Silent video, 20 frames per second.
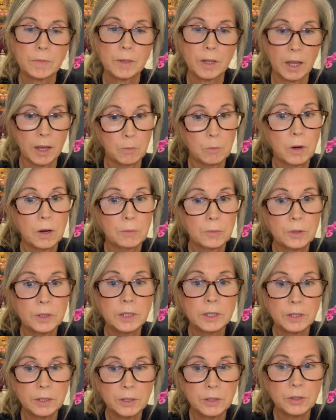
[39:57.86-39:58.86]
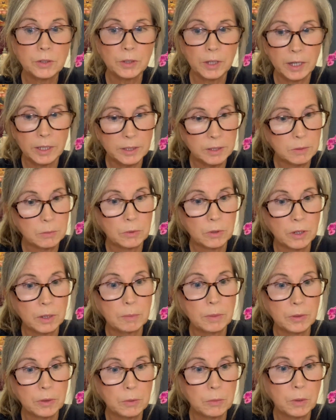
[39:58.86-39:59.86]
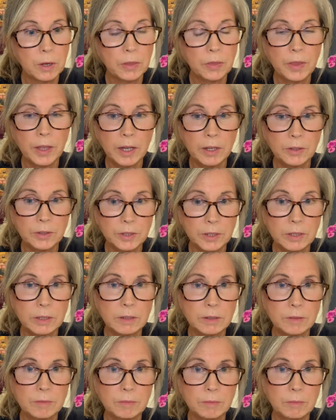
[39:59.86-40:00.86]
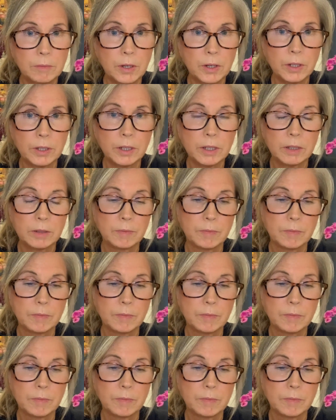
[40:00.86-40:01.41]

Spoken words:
And when we're in distress, we're up at the 1,000 mark.